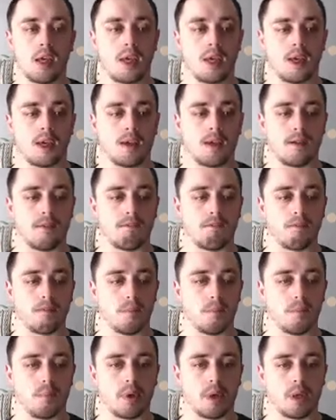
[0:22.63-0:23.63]

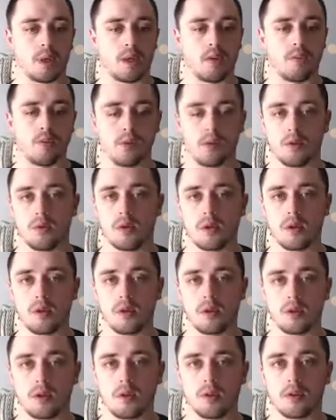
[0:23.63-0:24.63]
But if you do want to
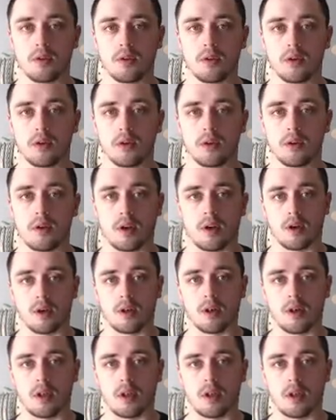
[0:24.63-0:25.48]
do it locally, there are,